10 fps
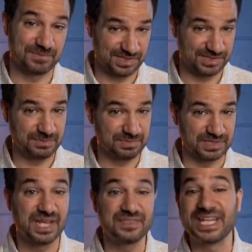
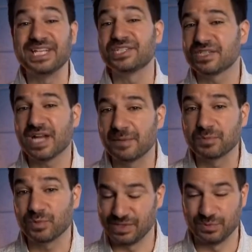Simply that he
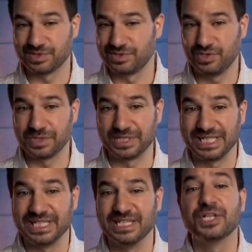stopped what he was doing.
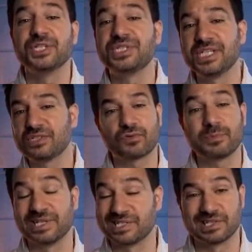He ceased
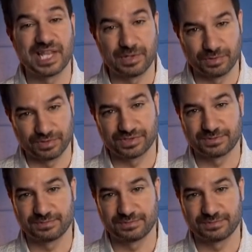from his labors.